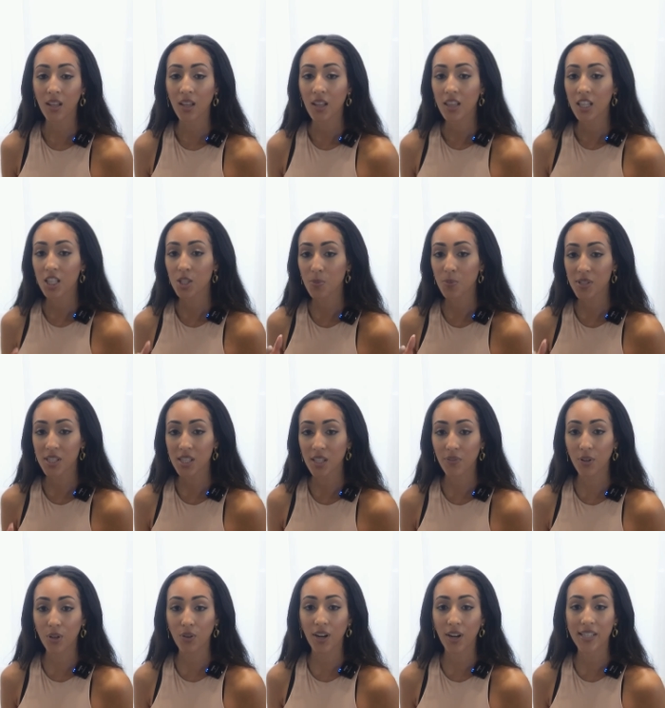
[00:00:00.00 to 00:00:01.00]
these
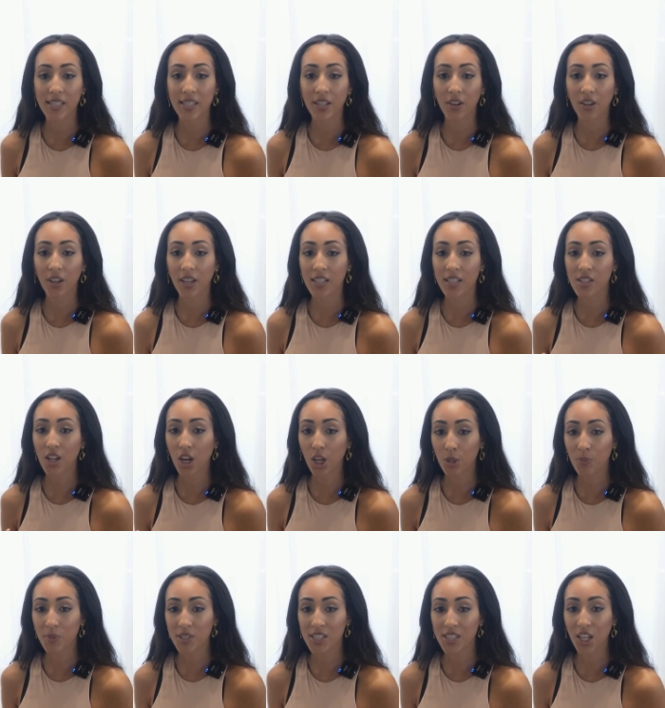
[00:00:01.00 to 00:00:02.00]
specific criteria and
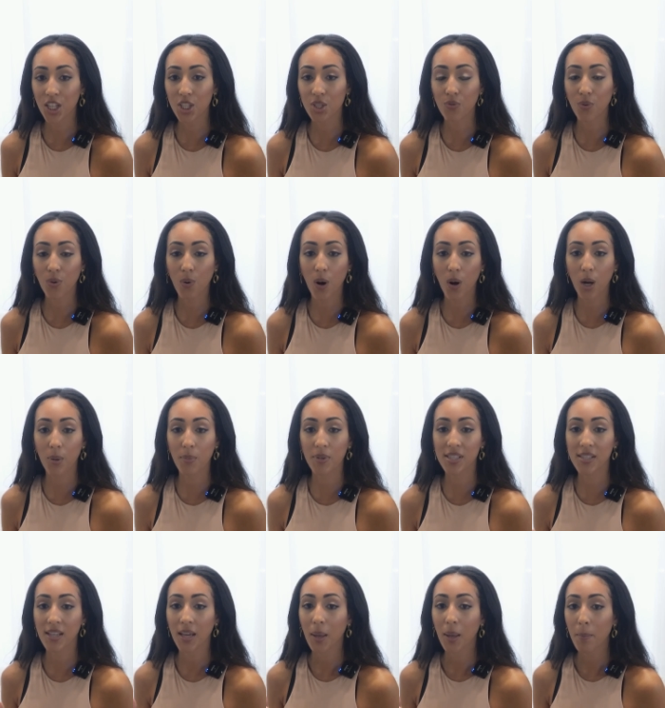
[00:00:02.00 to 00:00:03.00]
documentation
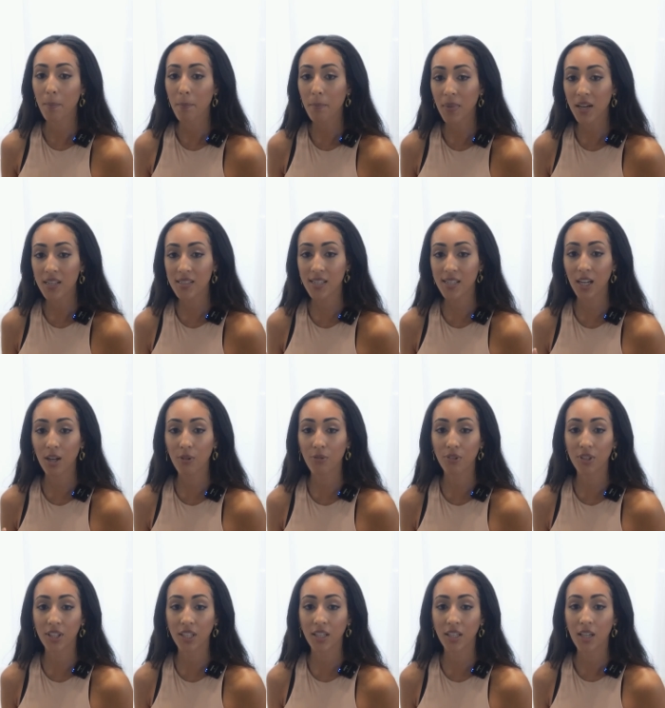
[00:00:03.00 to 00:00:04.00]
requirements must
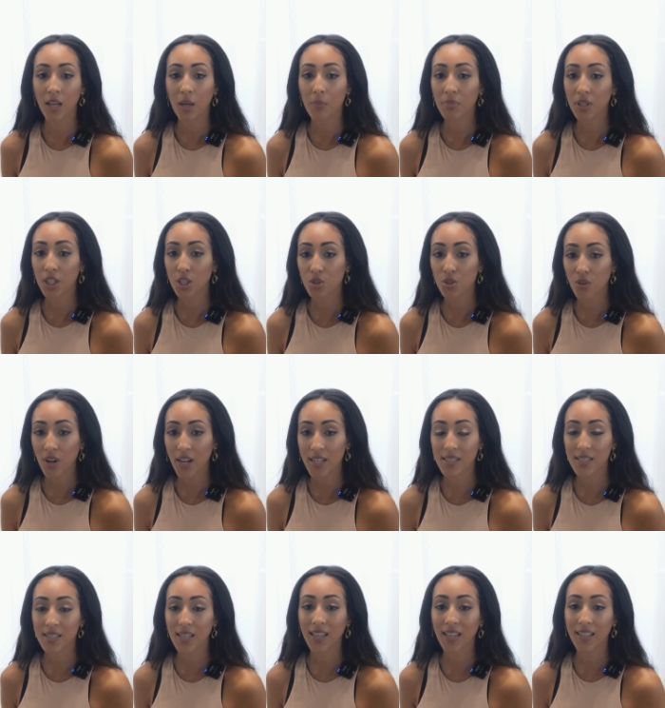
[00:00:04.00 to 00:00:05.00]
carefully be
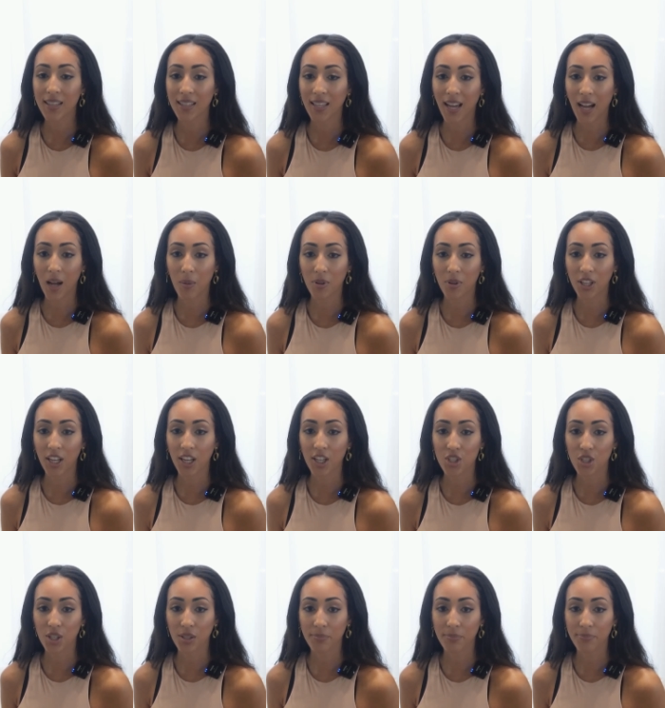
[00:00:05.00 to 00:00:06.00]
addressed in the
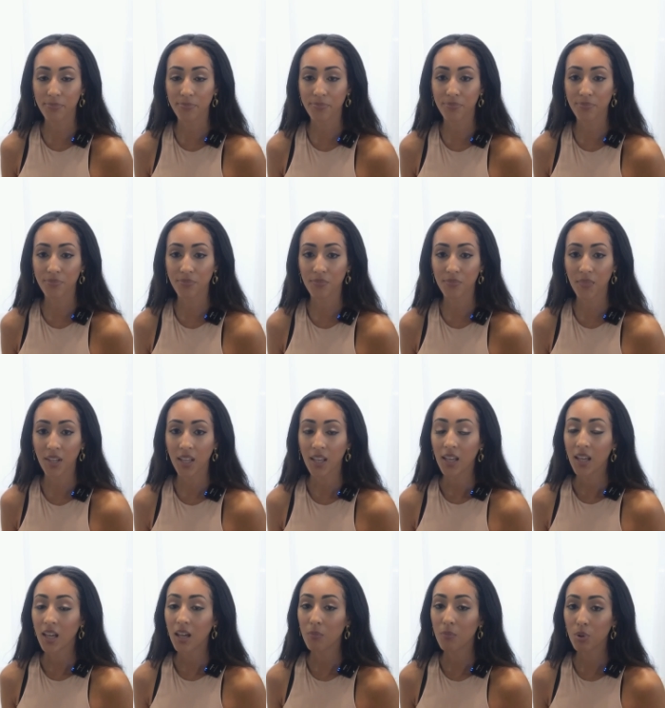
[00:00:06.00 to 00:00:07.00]
application.
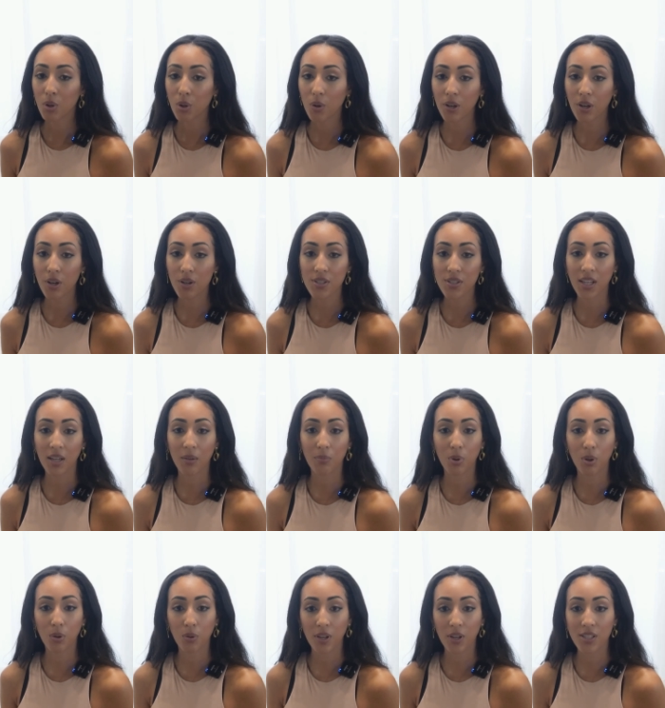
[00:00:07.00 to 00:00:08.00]
Employers and
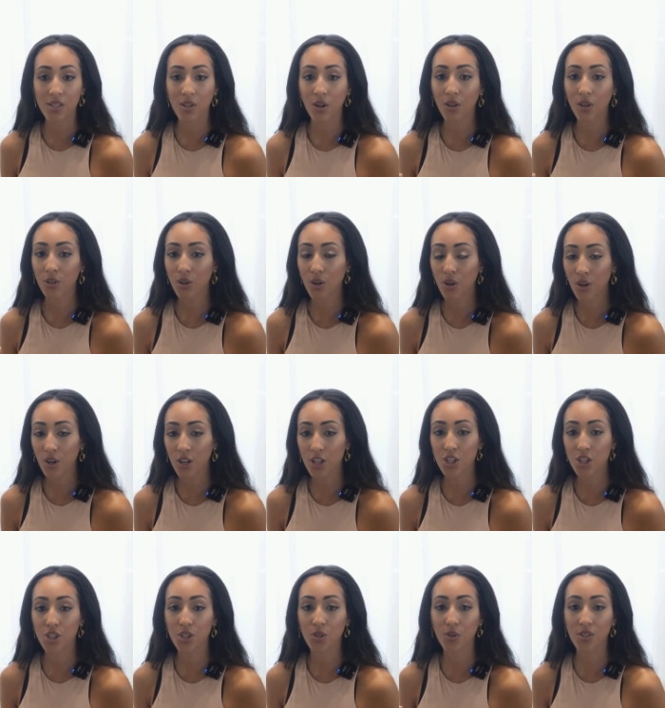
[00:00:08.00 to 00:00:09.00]
employees are
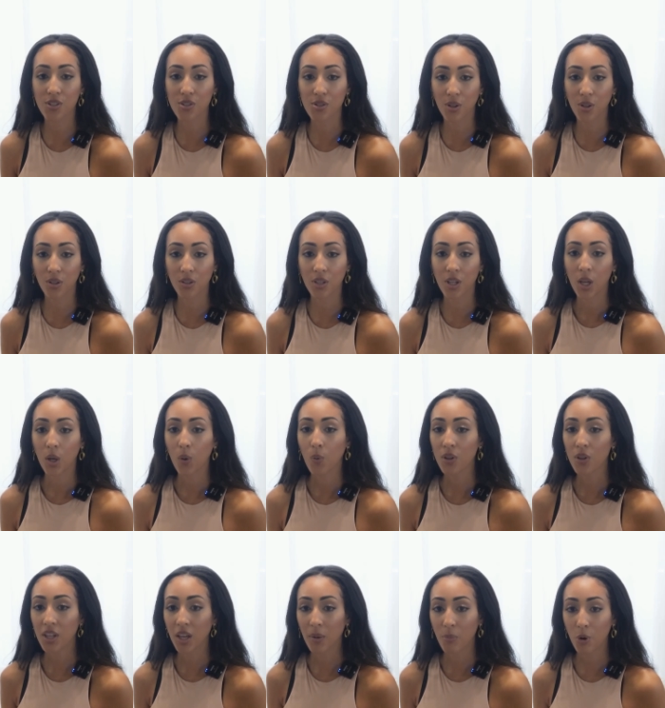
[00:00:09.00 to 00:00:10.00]
encouraged to consult
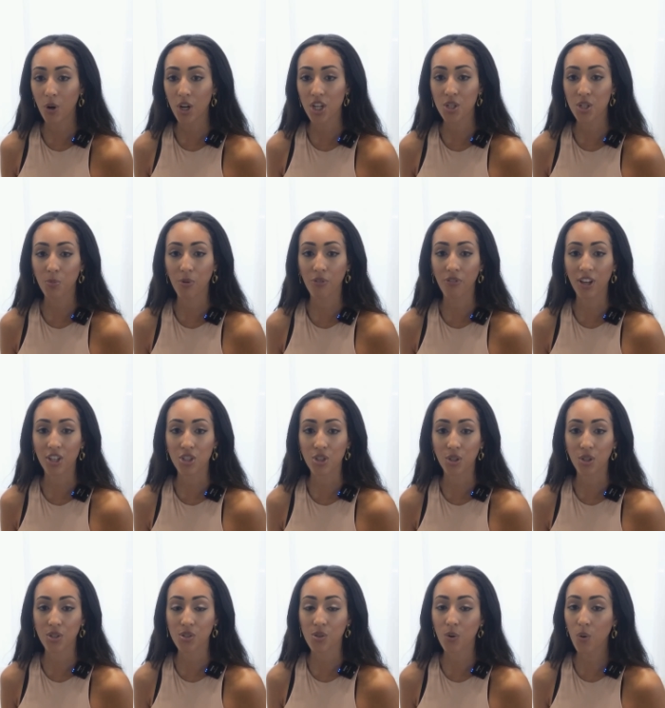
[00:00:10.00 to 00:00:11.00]
with immigration
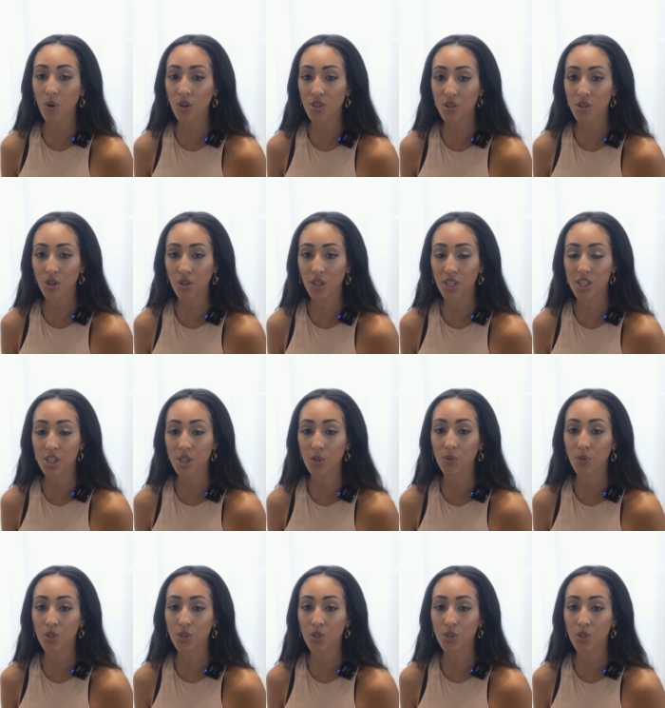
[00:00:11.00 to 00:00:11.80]
professionals or attorneys to